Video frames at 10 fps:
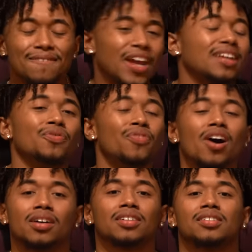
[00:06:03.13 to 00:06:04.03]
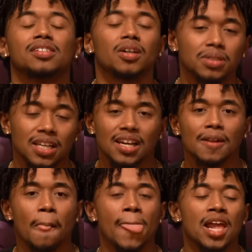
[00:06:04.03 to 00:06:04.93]
fake the funk, you know what I'm
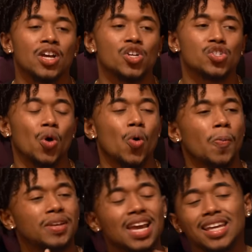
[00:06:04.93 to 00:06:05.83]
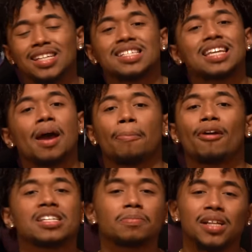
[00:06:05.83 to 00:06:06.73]
saying? So yeah, he just kept
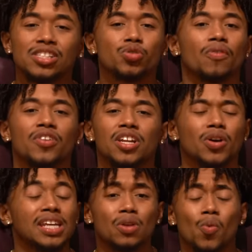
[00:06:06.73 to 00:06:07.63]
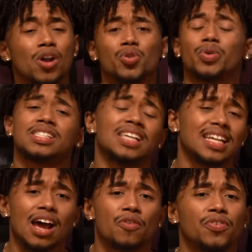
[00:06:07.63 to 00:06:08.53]
pressing me, let's do a video. He didn't want to do a
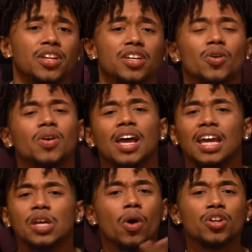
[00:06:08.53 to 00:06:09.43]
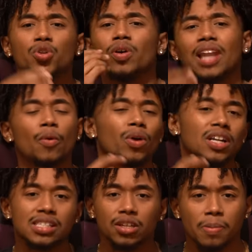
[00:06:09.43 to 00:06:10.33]
sit down video. He wanted to do like one
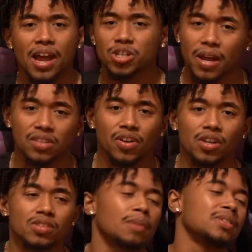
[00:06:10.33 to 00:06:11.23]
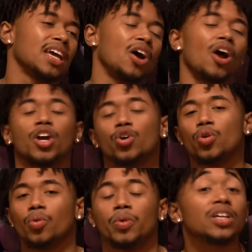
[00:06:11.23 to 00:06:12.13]
of his little Smash Fast videos. I'm saying, all right,
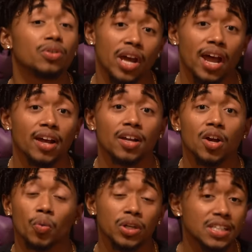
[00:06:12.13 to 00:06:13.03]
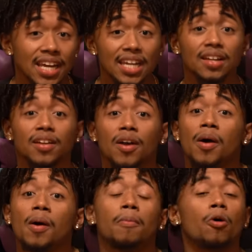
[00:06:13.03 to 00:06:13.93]
cool, we can do that. We did it.
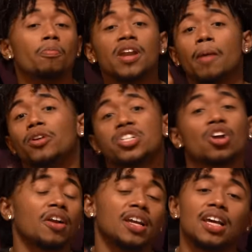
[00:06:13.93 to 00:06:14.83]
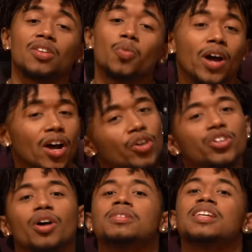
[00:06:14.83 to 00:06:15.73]
Boom, numbers started getting well,
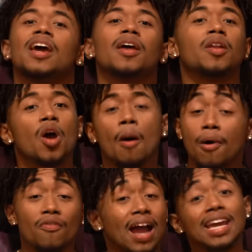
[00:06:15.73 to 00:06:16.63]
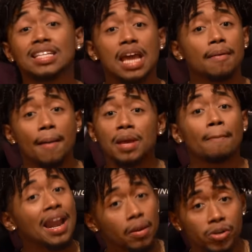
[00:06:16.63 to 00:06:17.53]
you know what I'm saying? But I can't say, I mean,
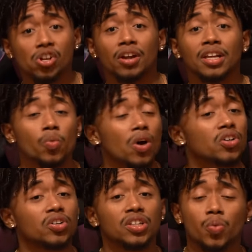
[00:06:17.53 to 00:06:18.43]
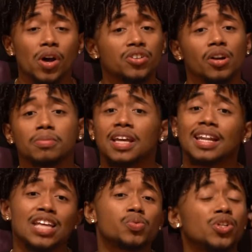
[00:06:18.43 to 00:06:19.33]
my numbers started getting well as well, you know what I'm
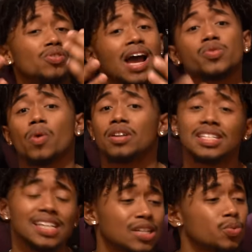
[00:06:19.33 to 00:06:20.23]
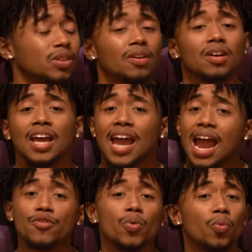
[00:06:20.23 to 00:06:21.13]
saying? That's what you guys wanted to see. That's what the
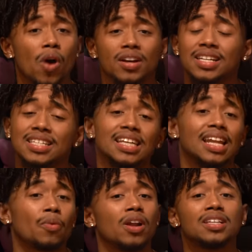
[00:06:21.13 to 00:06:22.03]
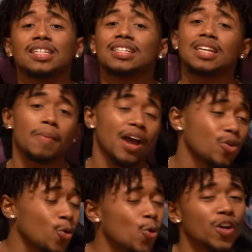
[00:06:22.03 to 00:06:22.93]
everyone wanted to see. They wanted to see us get
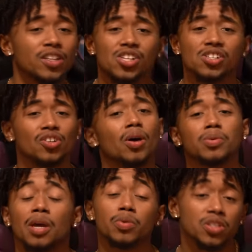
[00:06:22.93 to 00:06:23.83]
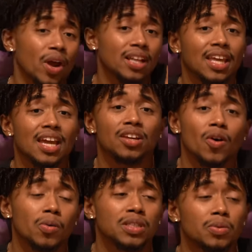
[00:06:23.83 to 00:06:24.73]
back cool and just, you know, it was, it was a great thing. You
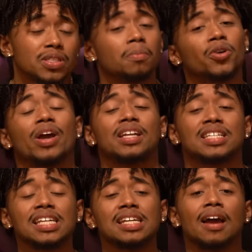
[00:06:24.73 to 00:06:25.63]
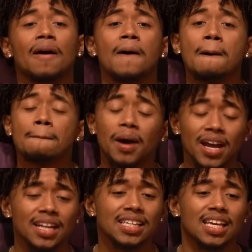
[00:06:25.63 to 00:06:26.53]
know, it was something great to see.
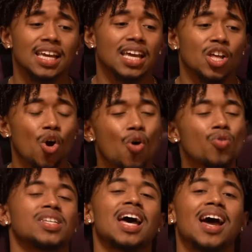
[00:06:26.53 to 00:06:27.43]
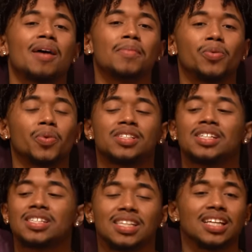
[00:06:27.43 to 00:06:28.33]
But whole time it was
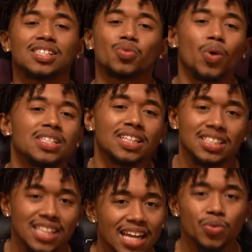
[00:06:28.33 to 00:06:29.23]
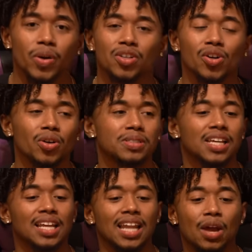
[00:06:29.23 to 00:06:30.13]
just it just wasn't genuine you know what i'm
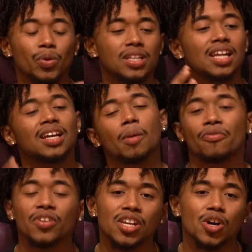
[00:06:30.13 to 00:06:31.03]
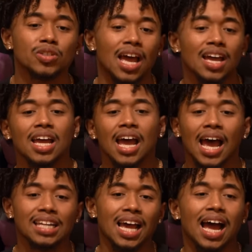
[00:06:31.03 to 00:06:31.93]
saying like we did a couple videos i
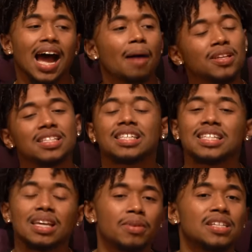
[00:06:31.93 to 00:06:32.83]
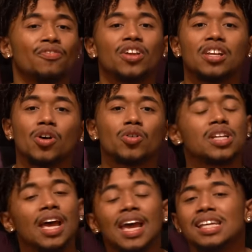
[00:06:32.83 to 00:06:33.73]
i, I hopped in some of his
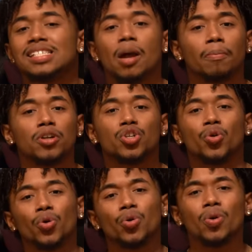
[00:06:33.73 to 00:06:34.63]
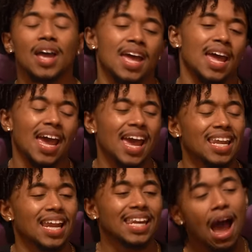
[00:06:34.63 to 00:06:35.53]
videos his numbers grew
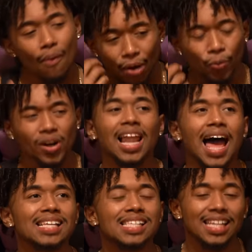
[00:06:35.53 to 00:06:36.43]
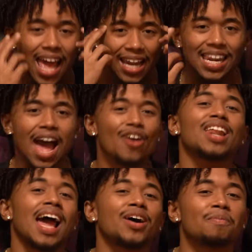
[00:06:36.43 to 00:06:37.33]
and then now i realized it that now
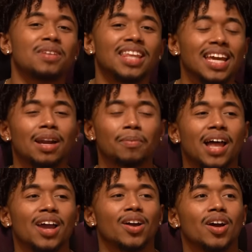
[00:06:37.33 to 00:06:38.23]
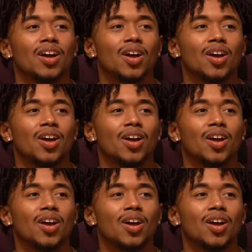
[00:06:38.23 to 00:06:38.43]
that i come to thinking i'm like